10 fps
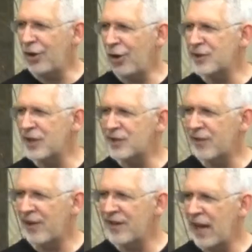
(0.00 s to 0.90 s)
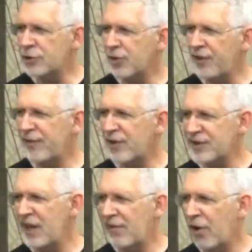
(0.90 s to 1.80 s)
you know, it's, it's a very natural thing for
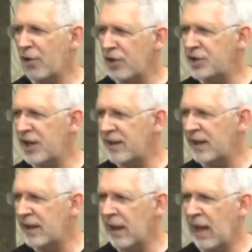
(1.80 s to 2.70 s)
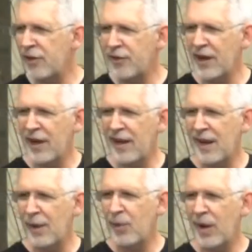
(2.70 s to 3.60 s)
us to have our own agenda in life. And,
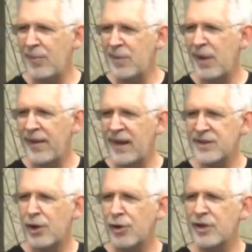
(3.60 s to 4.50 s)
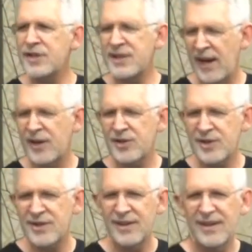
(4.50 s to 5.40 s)
and, and what I mean by that is our own
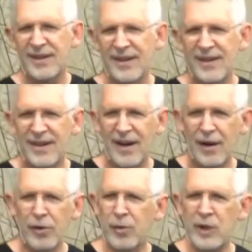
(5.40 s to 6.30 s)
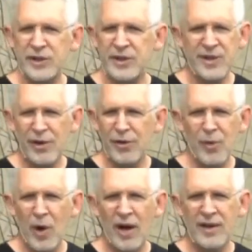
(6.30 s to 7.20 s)
desires, our own wishes, our own
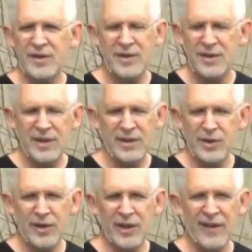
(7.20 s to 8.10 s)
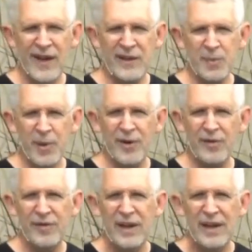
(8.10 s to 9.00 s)
wants. Certainly that's part
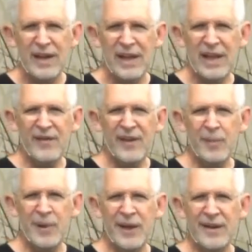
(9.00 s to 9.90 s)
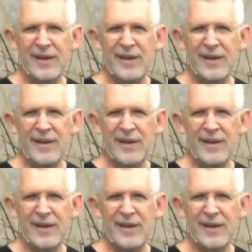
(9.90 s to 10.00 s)
of living, but